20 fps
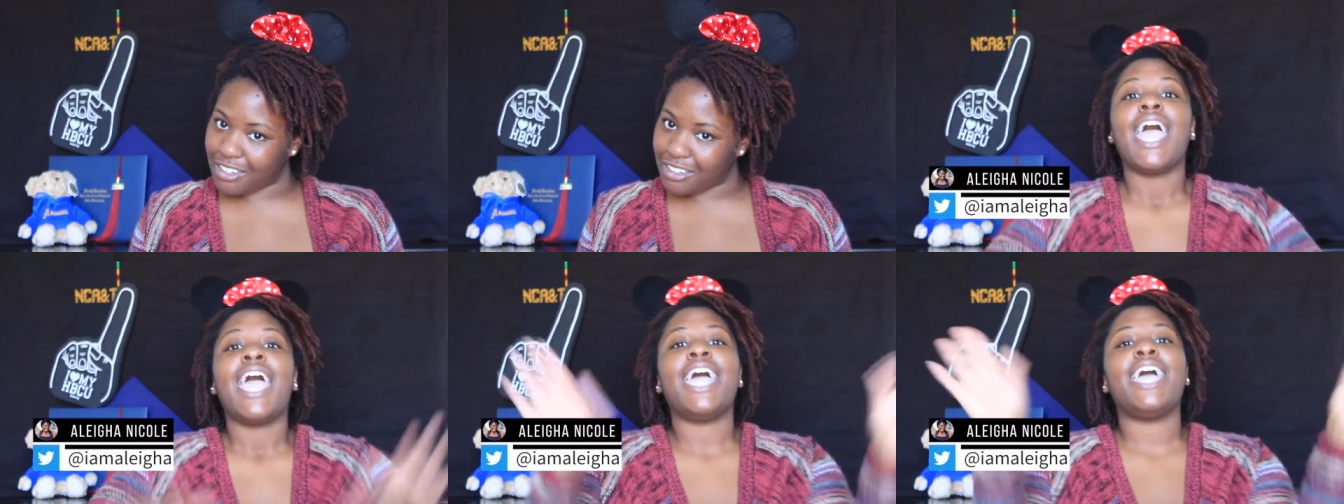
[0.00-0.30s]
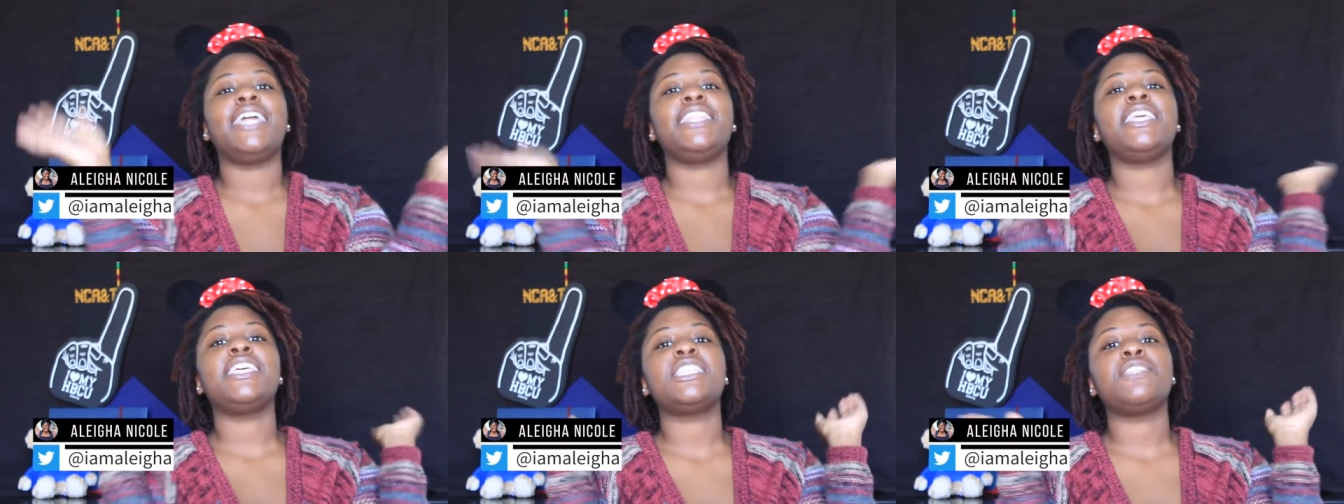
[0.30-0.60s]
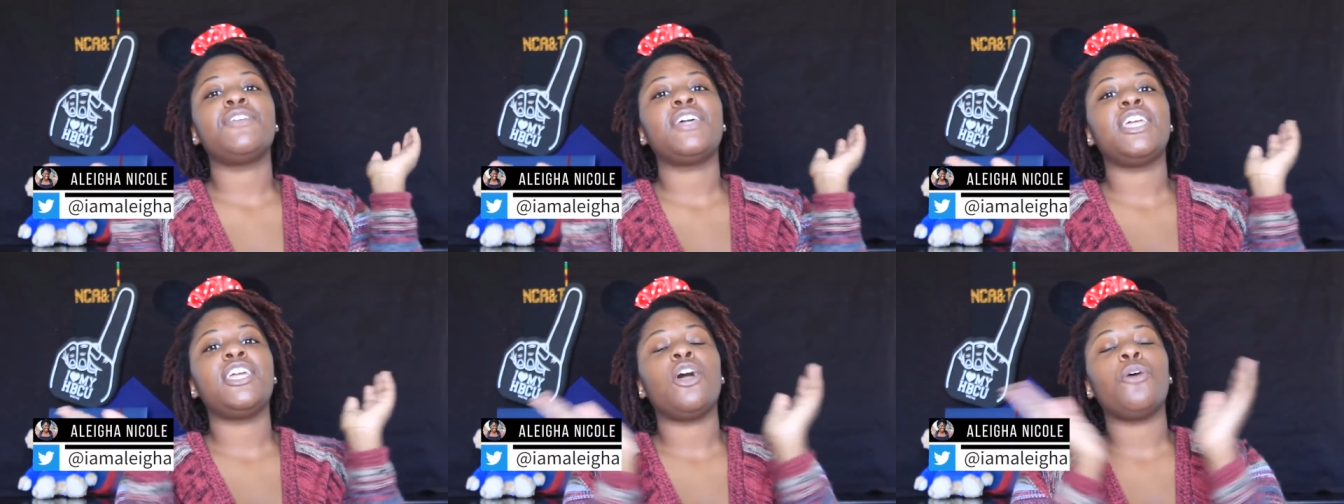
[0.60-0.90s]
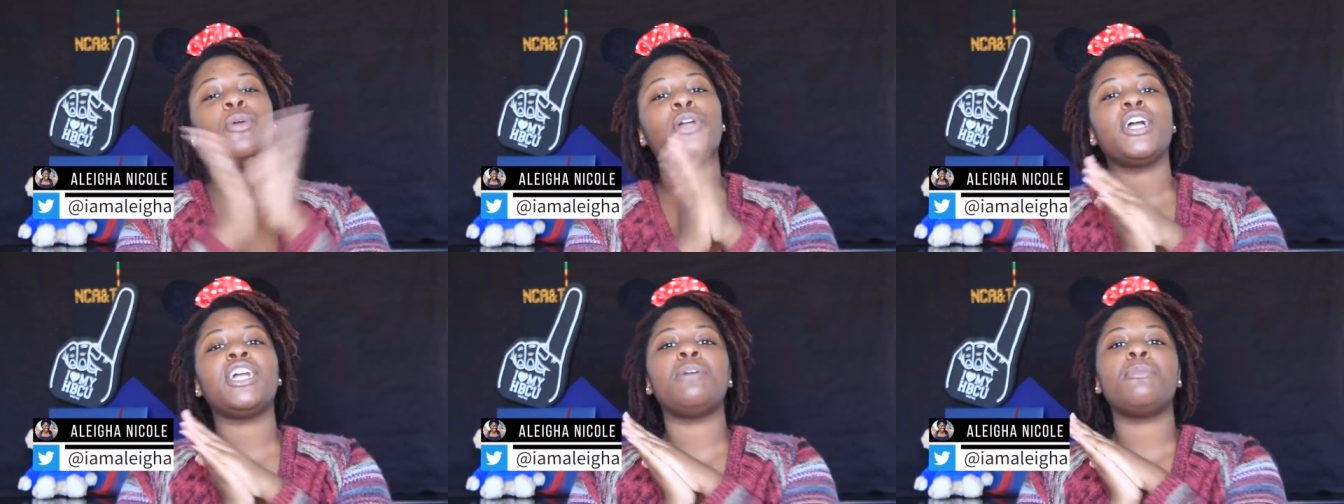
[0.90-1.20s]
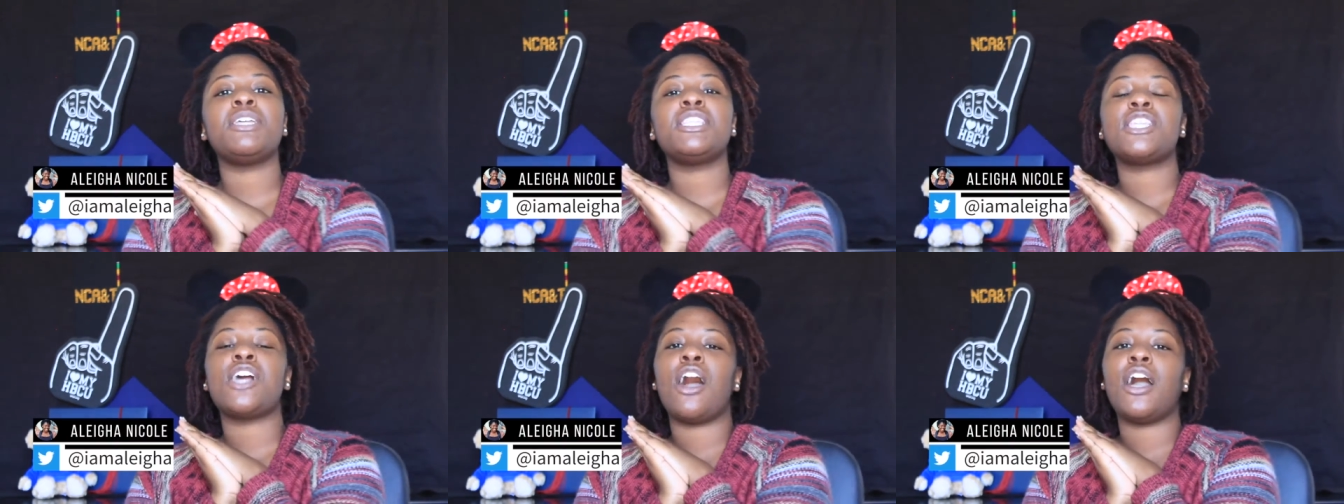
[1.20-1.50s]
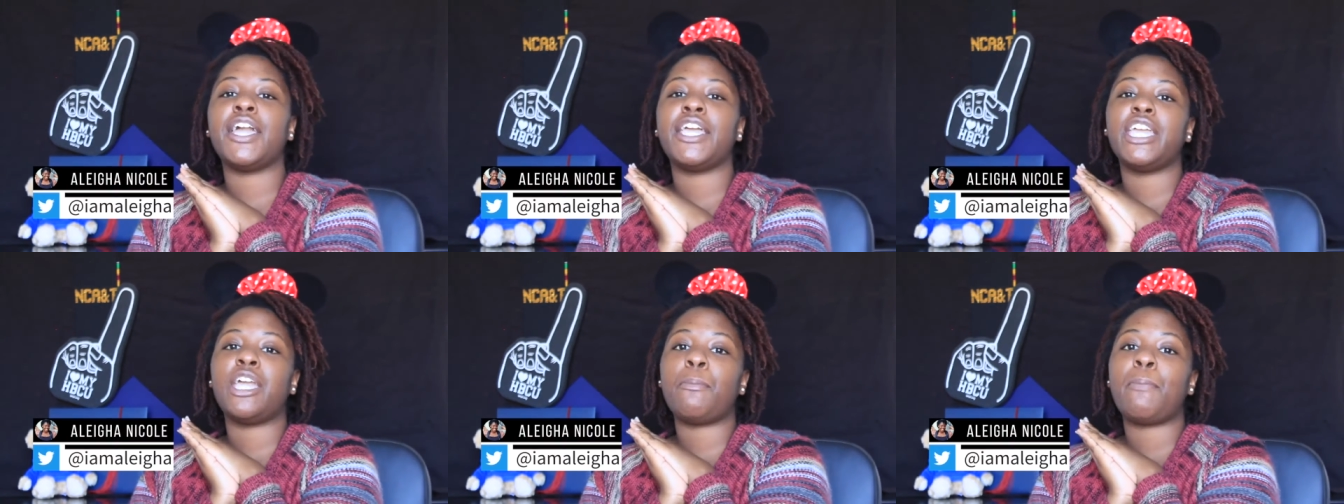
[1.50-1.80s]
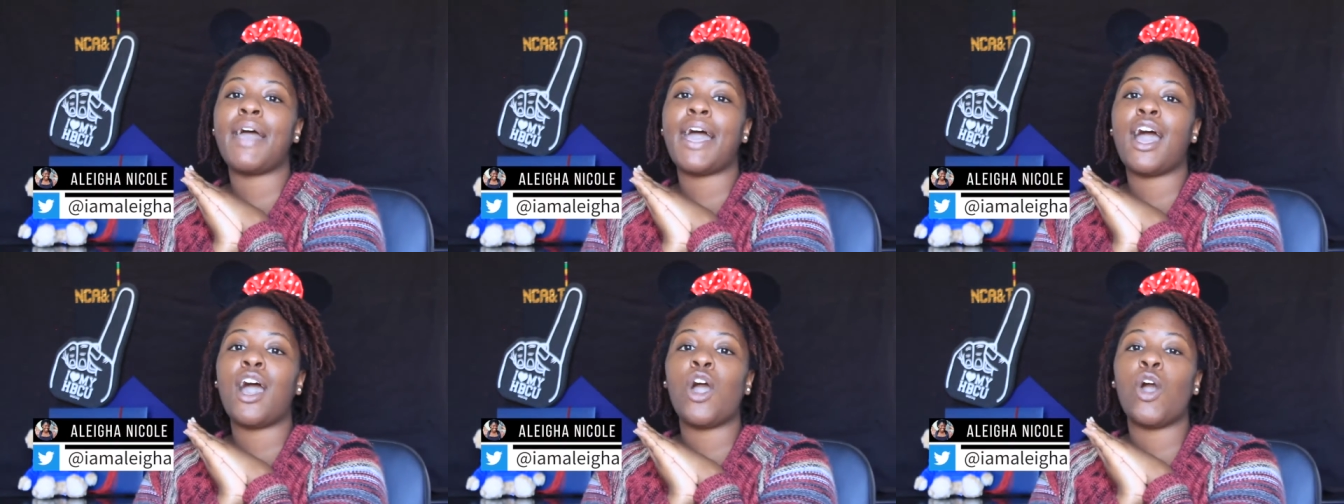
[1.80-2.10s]
In this video, we're going to be talking
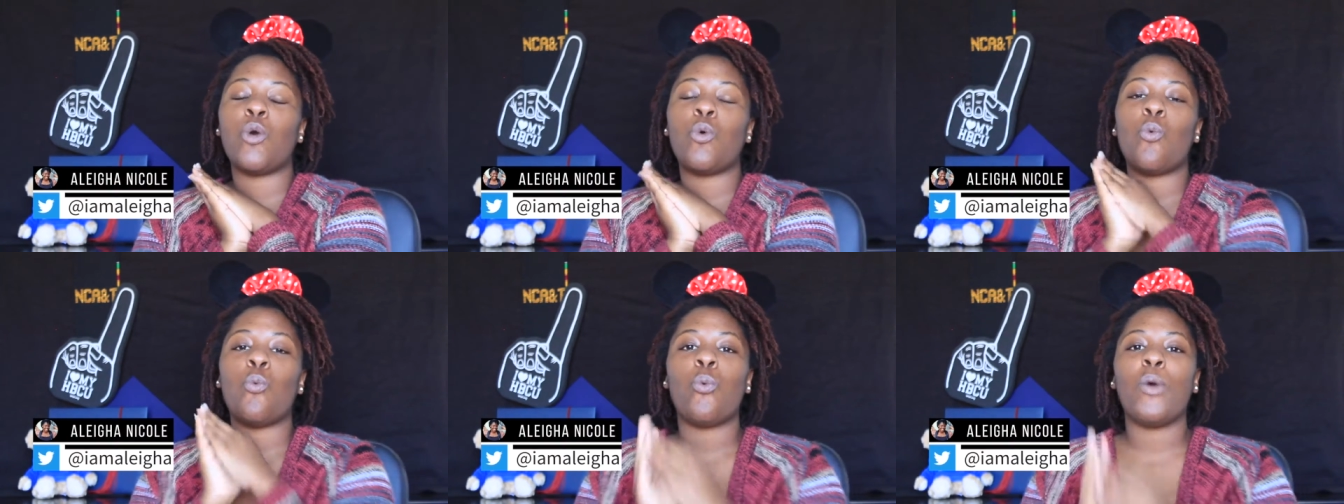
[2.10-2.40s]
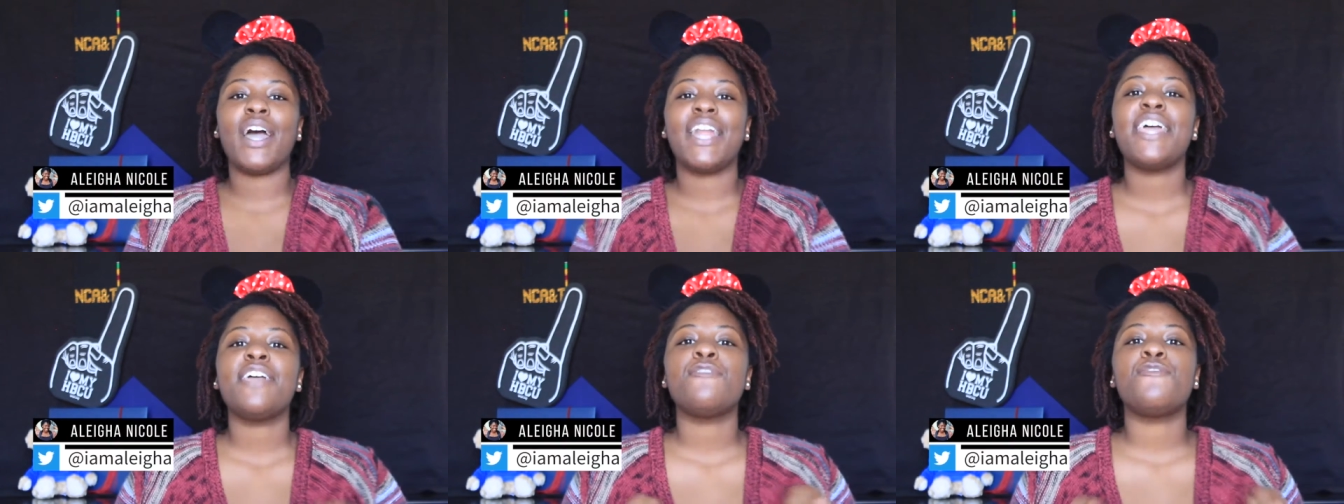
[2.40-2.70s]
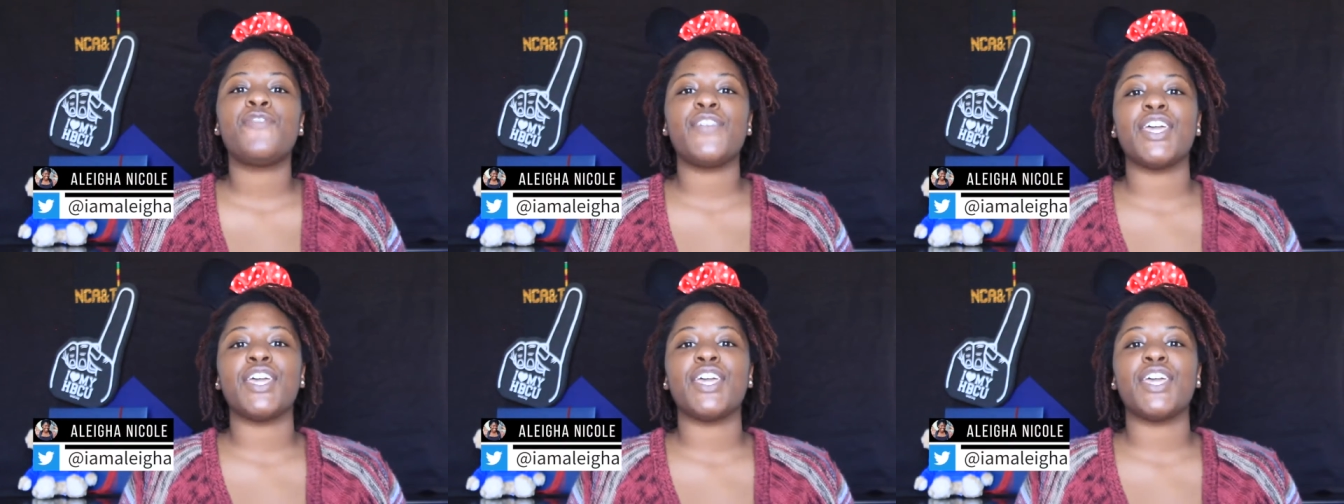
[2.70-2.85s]
about what it